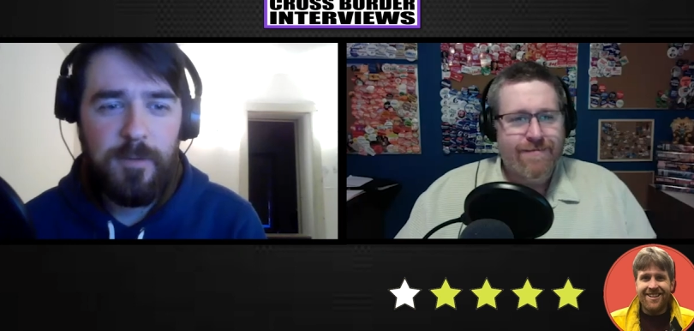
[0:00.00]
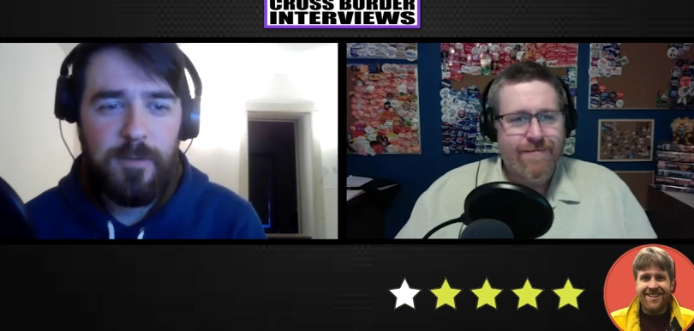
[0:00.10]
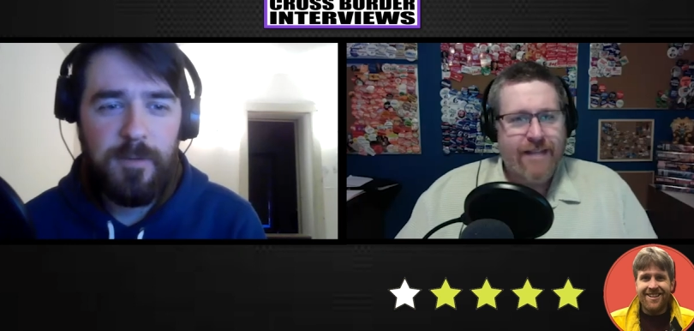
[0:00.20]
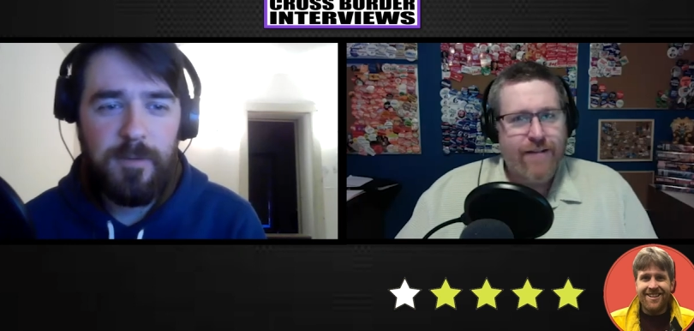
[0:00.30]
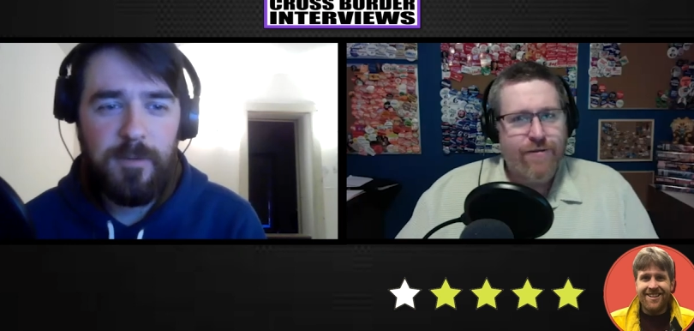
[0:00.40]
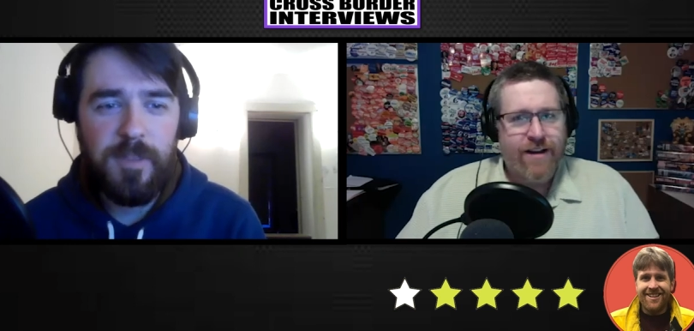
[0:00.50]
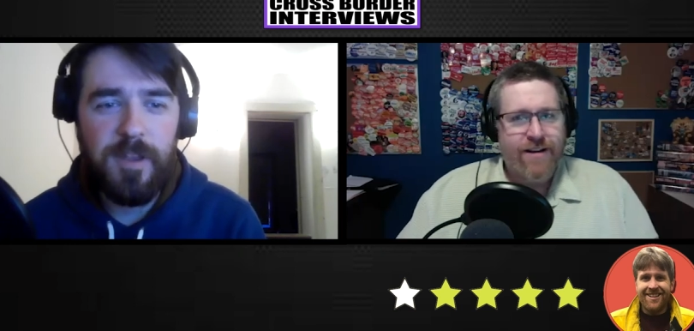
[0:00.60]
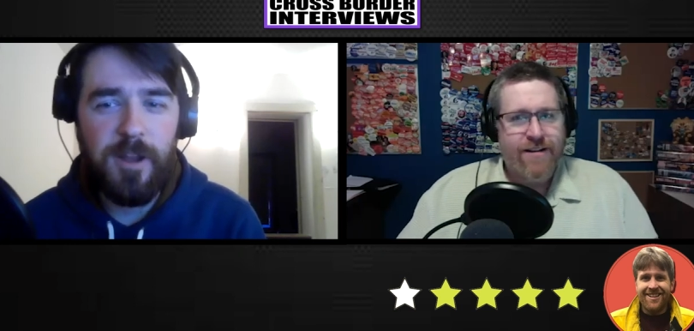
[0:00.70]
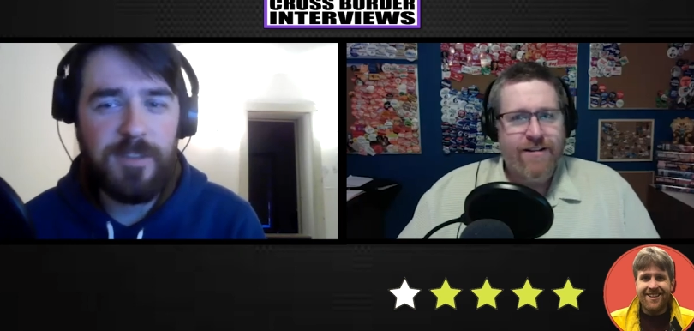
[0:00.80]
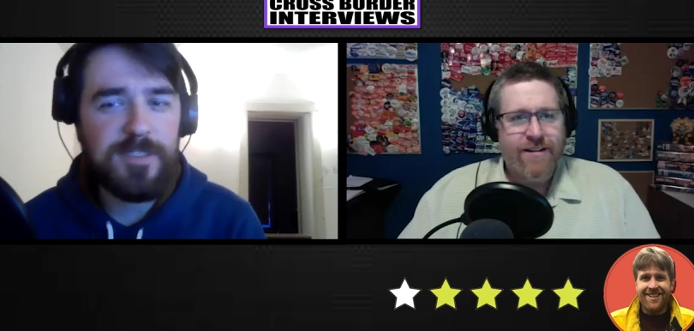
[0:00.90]
Speaker 1: that's
Speaker 2: right. Well,
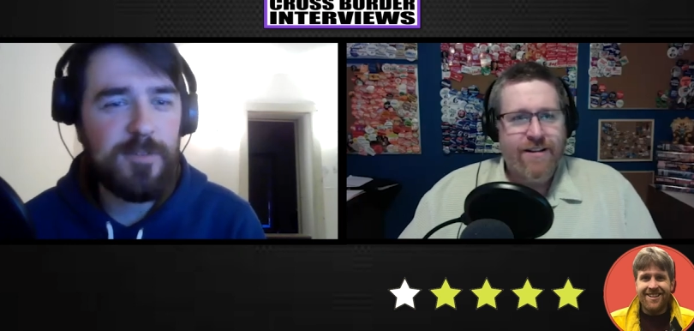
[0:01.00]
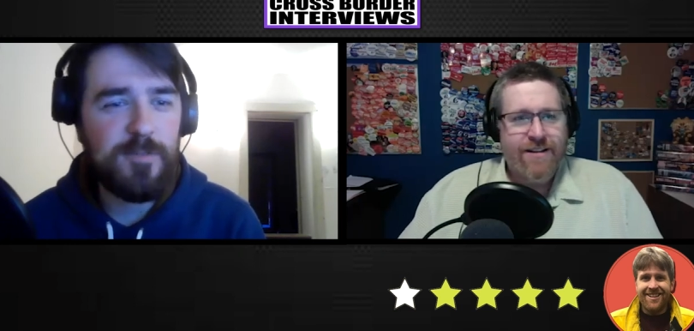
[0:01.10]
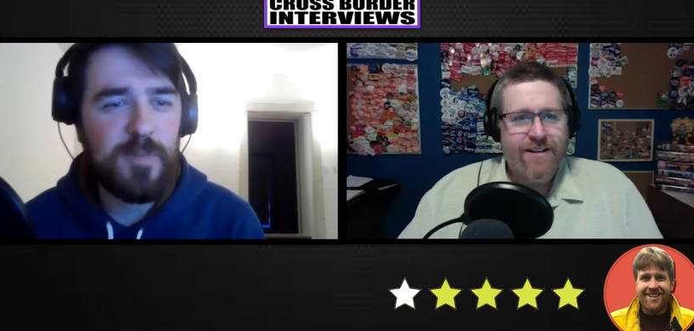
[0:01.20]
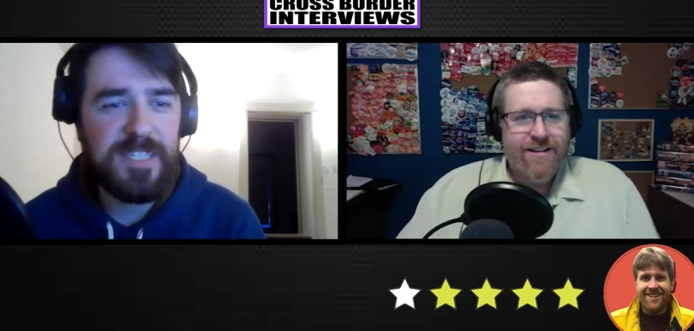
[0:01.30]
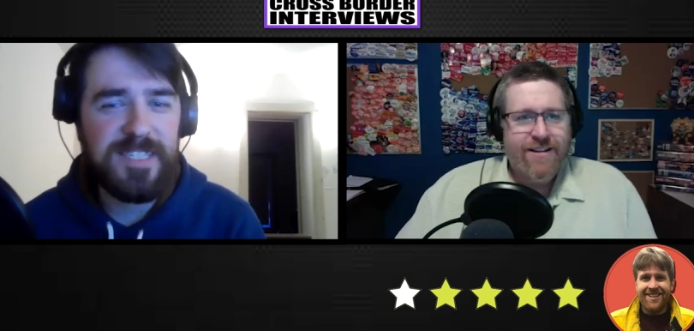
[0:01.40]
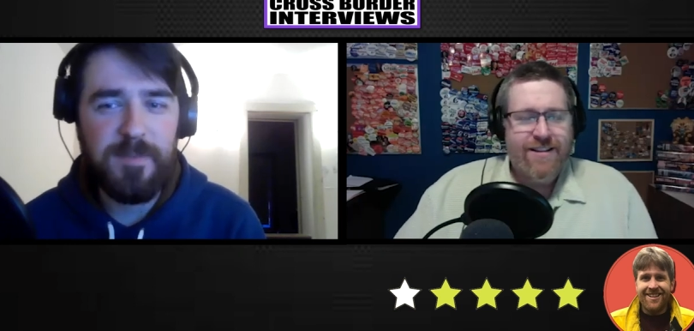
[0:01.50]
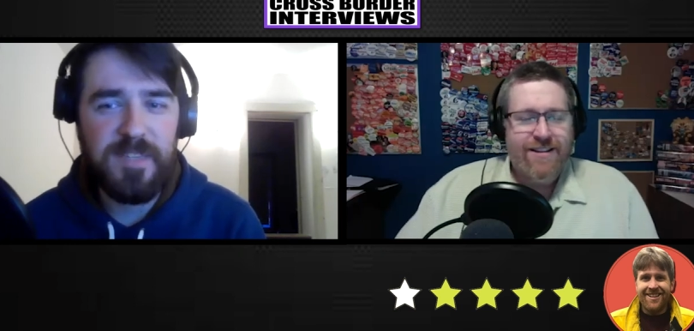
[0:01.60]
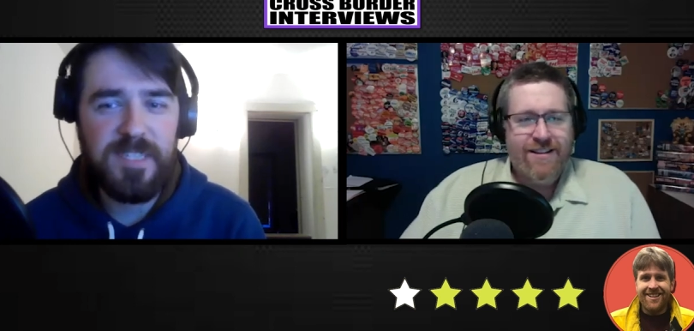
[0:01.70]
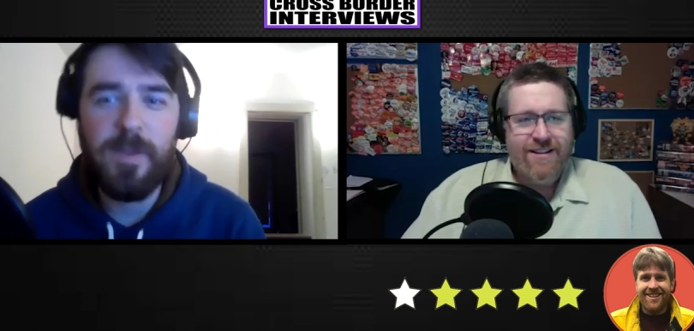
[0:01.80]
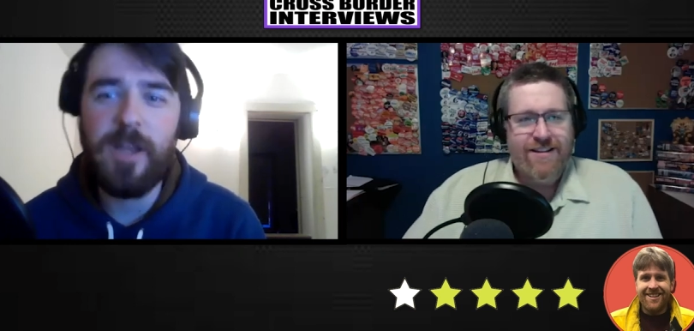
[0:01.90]
then also what's his
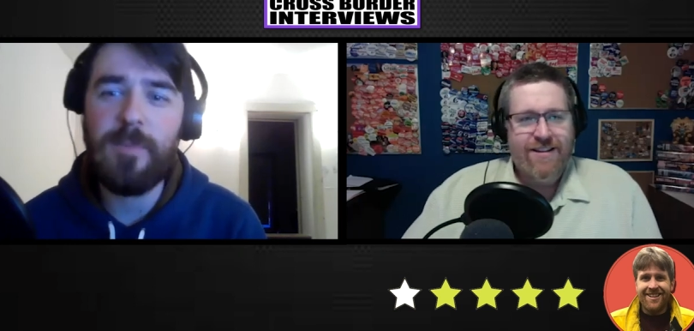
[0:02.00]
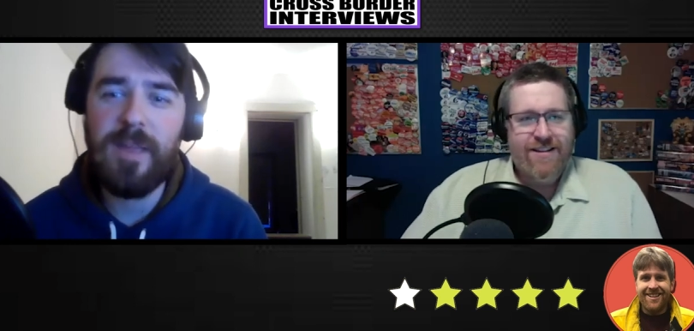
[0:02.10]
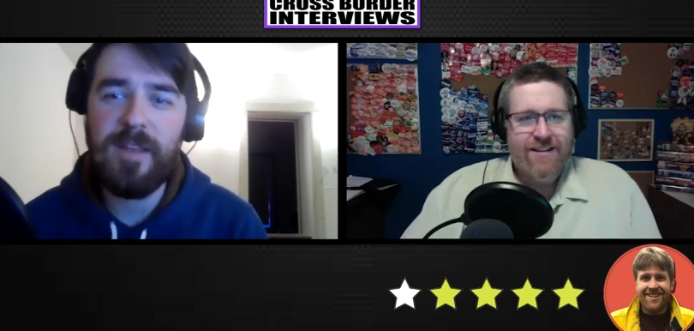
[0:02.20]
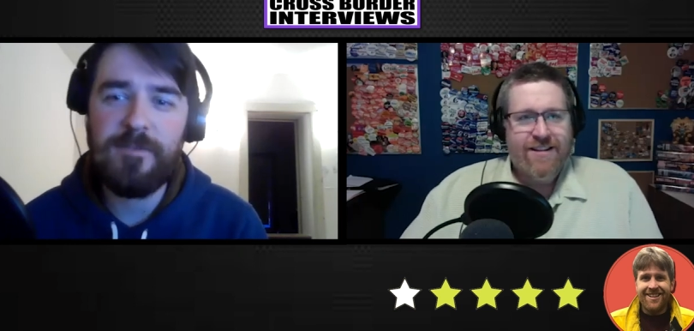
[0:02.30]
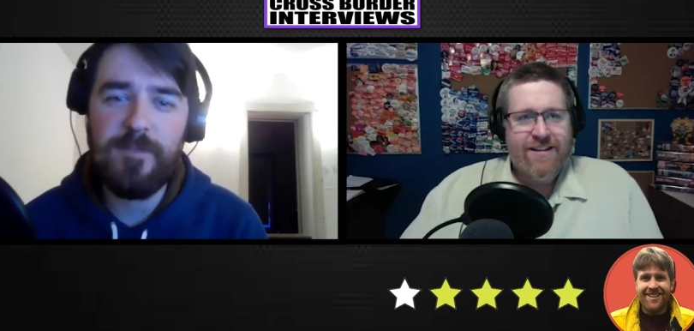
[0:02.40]
name? The Spider-Man